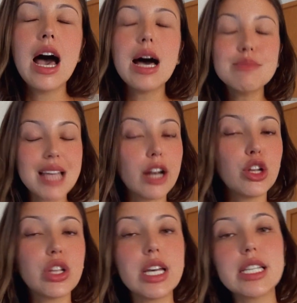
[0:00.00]
I'm telling
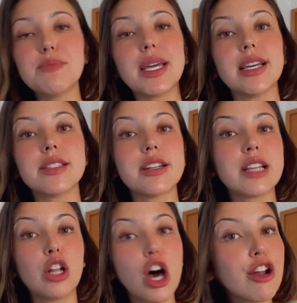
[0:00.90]
you this because there's
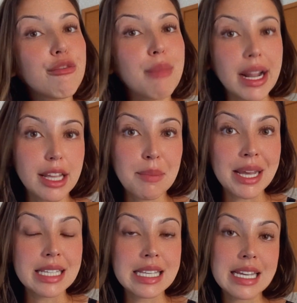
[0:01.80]
a lot of
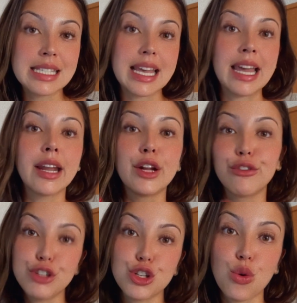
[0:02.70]
marketplaces and
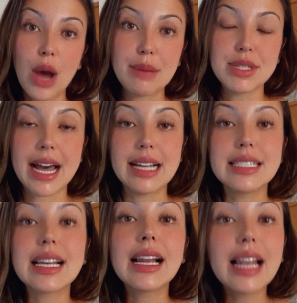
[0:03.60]
unofficial
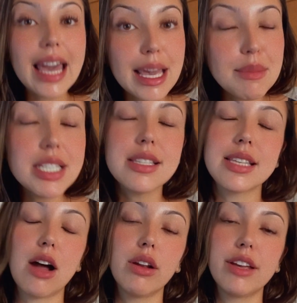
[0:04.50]
websites claiming to
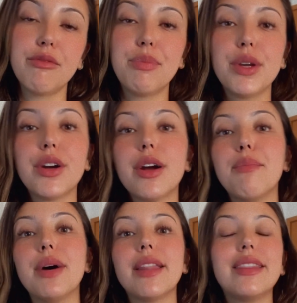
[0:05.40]
sell Liv Pure,
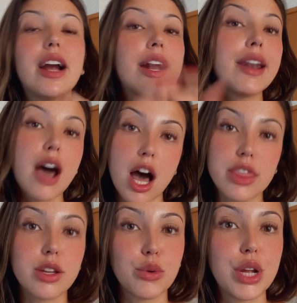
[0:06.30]
but they're
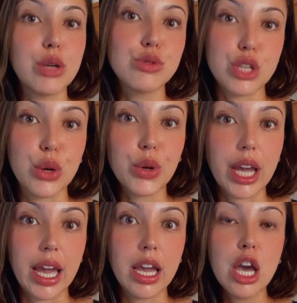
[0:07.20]
not the real deal,
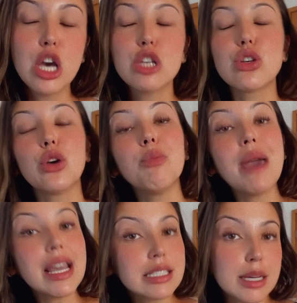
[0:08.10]
okay? So you
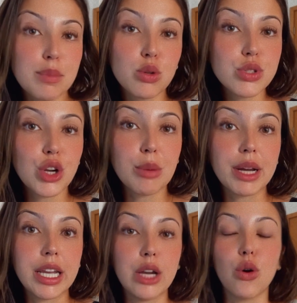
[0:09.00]
may end up losing your
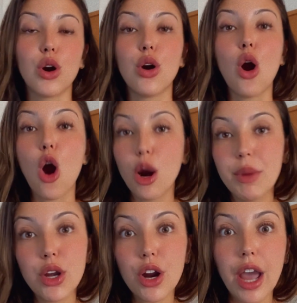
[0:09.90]
money or
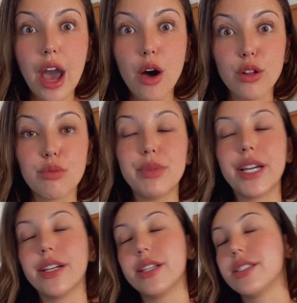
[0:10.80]
harming your health
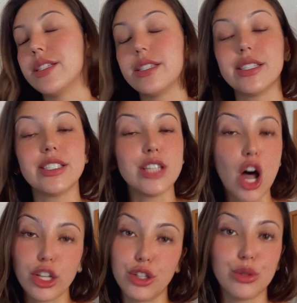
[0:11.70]
because this is
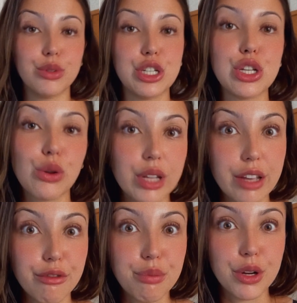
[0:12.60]
not the original
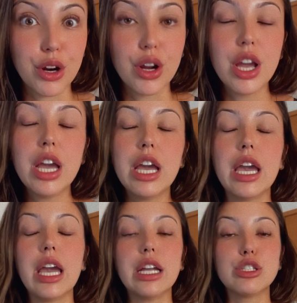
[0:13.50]
Liv Pure.
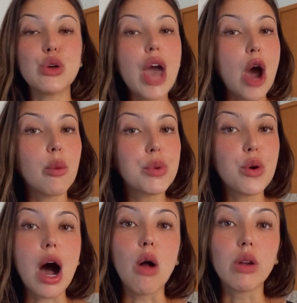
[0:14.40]
And to help
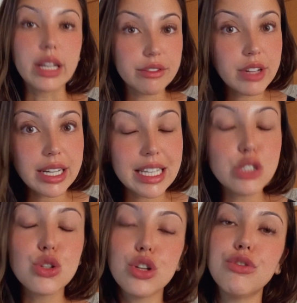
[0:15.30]
you, I'll leave the link
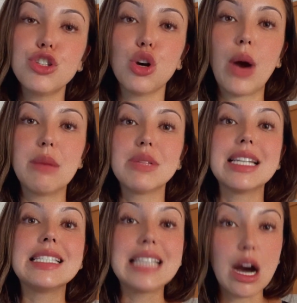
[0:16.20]
to the official
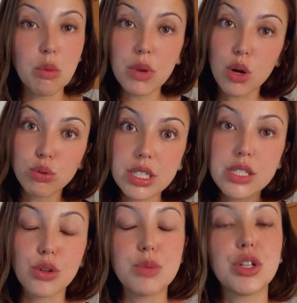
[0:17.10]
website down below in the
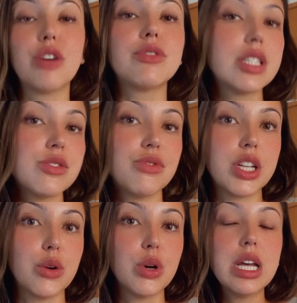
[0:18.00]
description of this
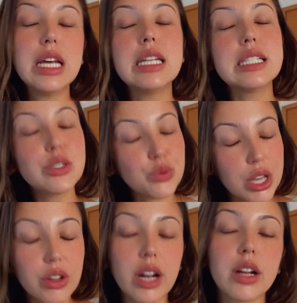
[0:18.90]
video. This way
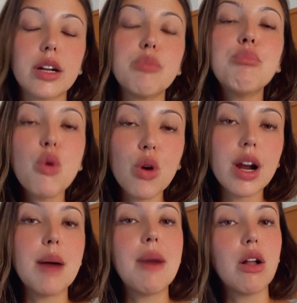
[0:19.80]
you can learn more
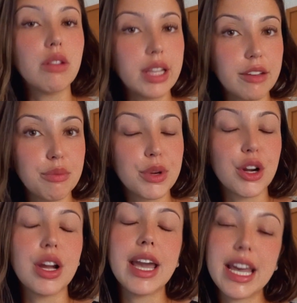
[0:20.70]
about Liv
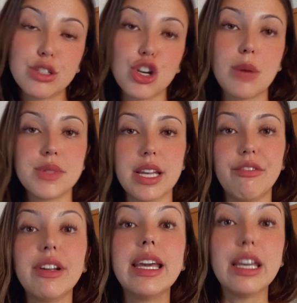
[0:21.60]
Pure and shop
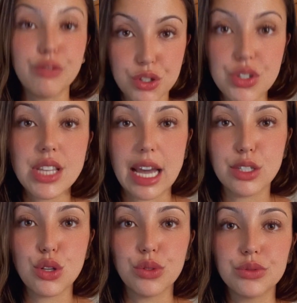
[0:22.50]
safely if you decide
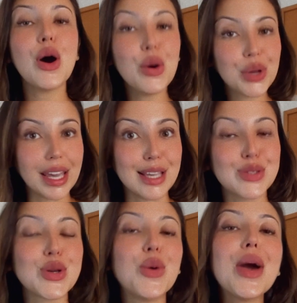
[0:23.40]
to. Okay,
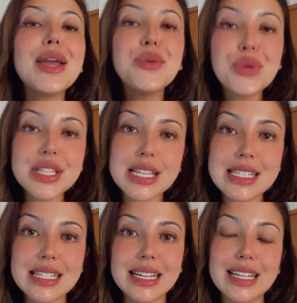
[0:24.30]
so a
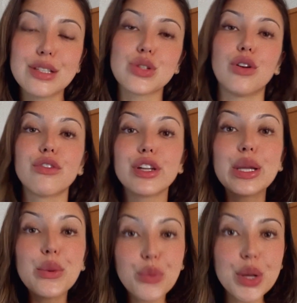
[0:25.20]
recent study discovered
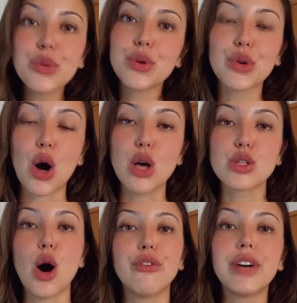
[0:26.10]
the real root
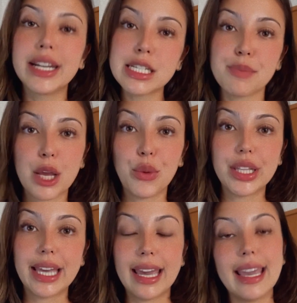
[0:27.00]
cause of unexplained
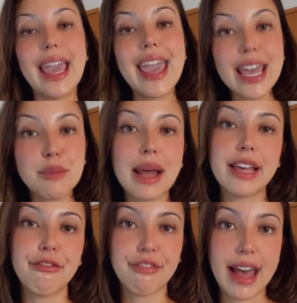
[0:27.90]
weight gain and
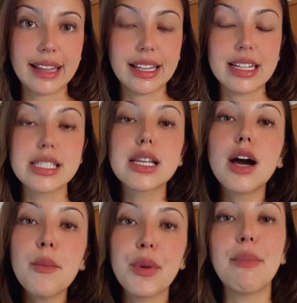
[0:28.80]
belly fat that is
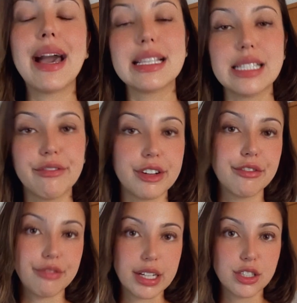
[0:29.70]
compromised liver
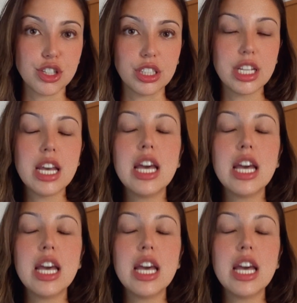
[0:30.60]
function.